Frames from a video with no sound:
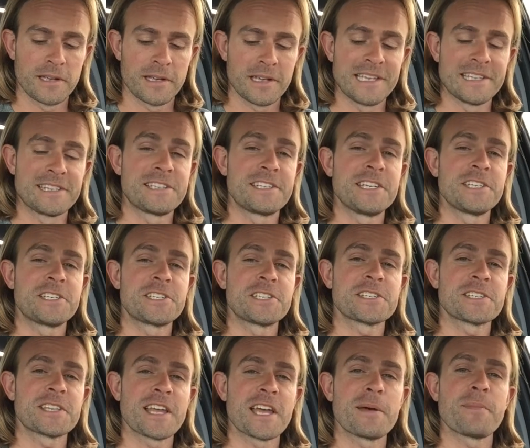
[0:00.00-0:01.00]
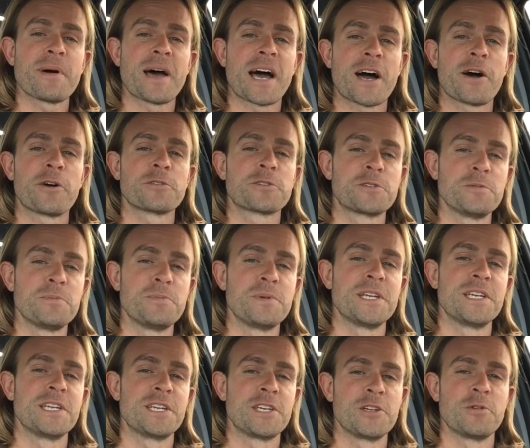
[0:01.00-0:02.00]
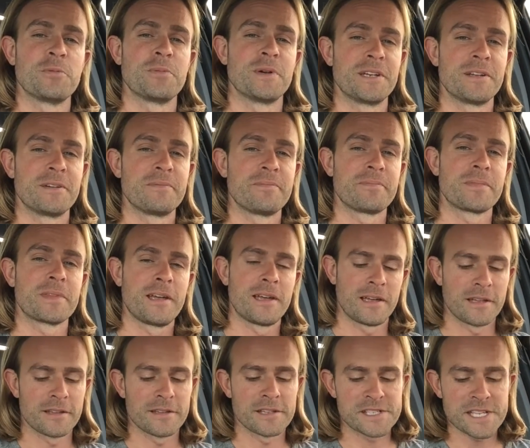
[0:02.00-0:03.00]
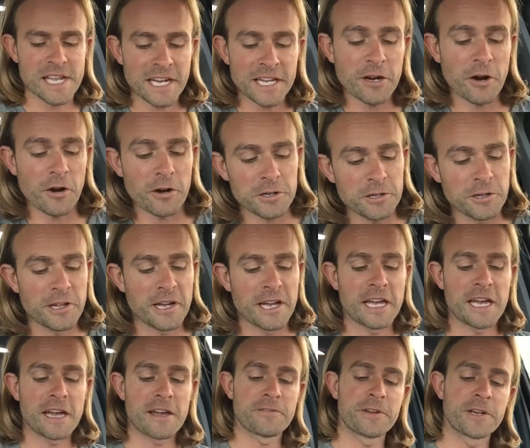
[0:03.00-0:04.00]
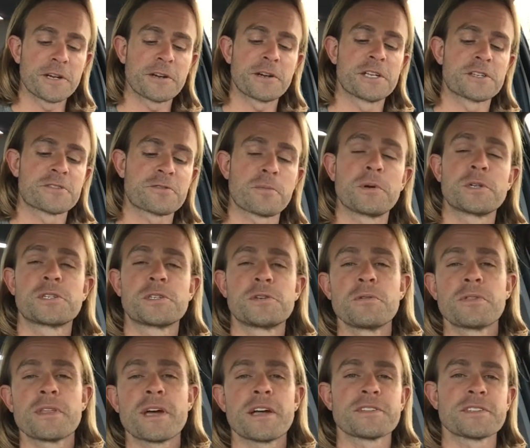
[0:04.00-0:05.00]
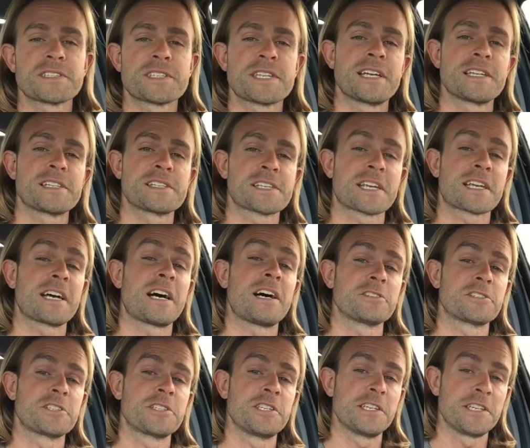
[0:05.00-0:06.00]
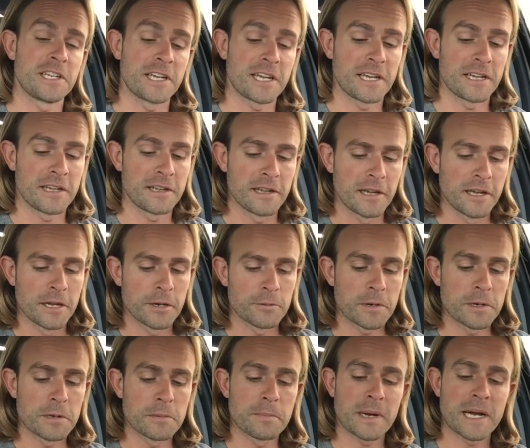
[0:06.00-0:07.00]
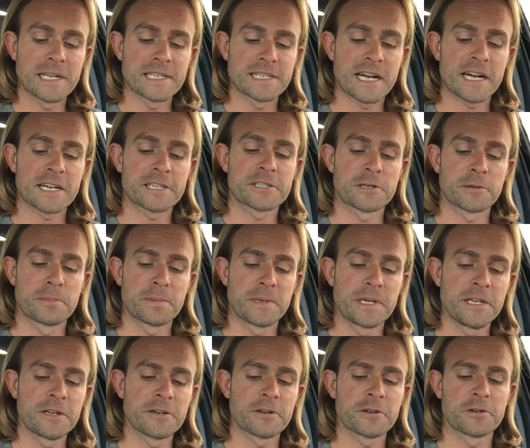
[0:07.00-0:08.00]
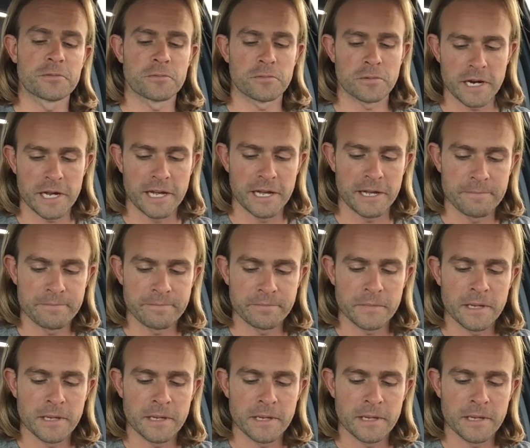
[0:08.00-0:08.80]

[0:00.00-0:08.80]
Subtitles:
It teaches them how to be human. The second article I have here is from a 2010 Psychology Today, written by Dr. Peter Gray.